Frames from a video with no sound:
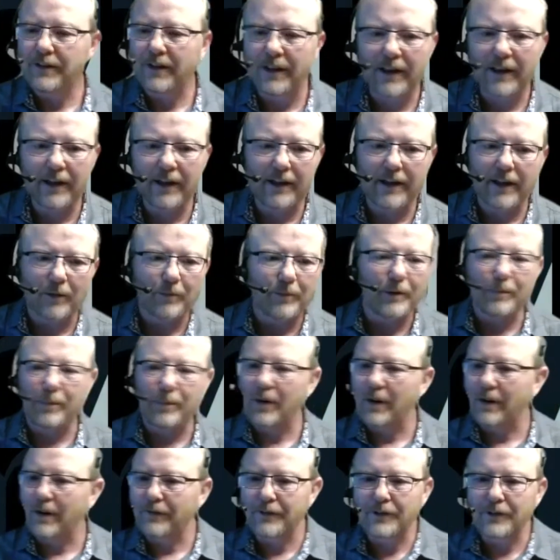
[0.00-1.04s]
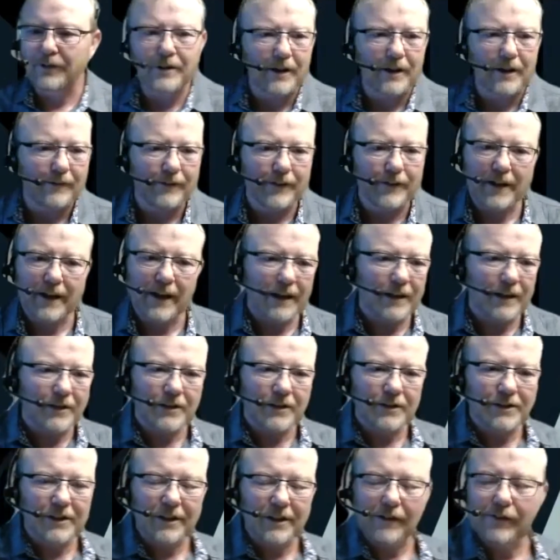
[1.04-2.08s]
cut people off in traffic. I can do
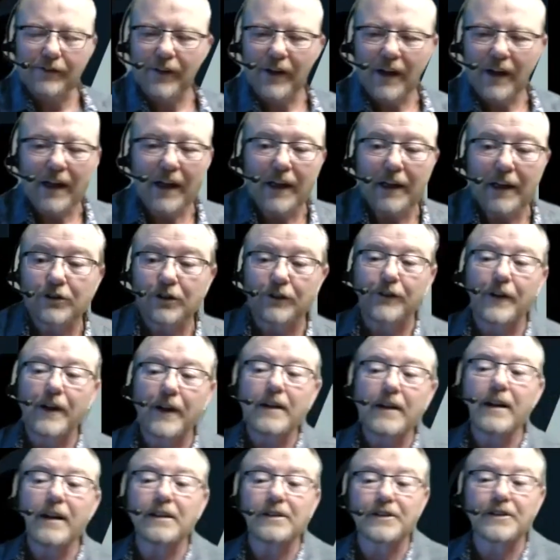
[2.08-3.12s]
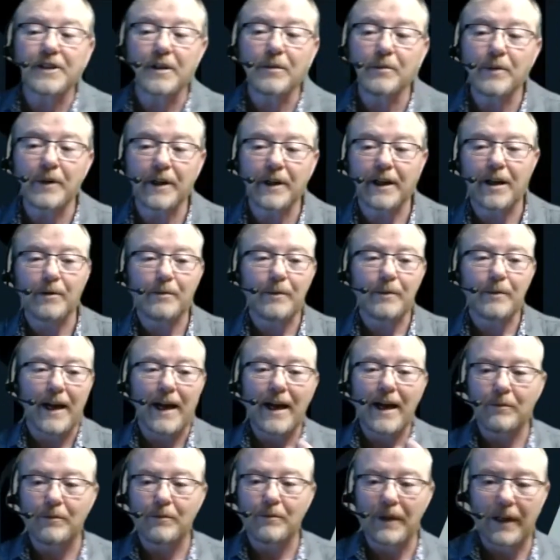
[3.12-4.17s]
stuff. So if I got somebody coming
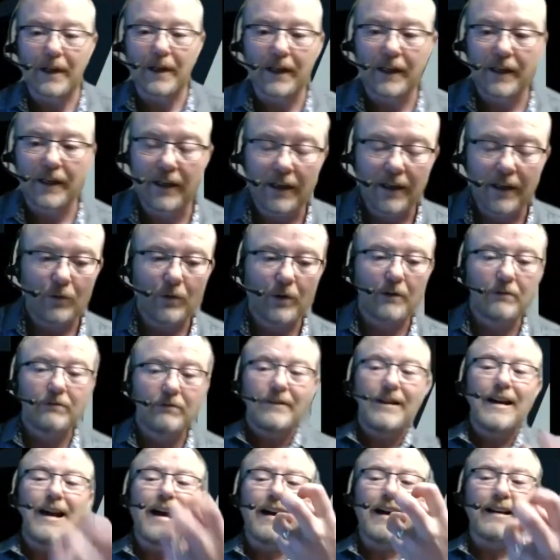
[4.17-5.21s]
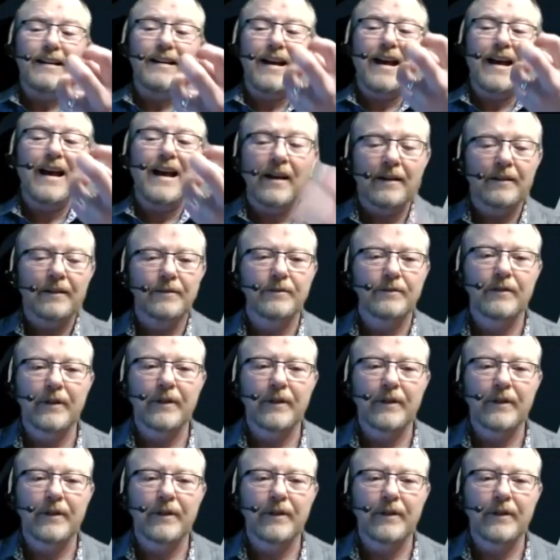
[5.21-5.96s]
at me with, I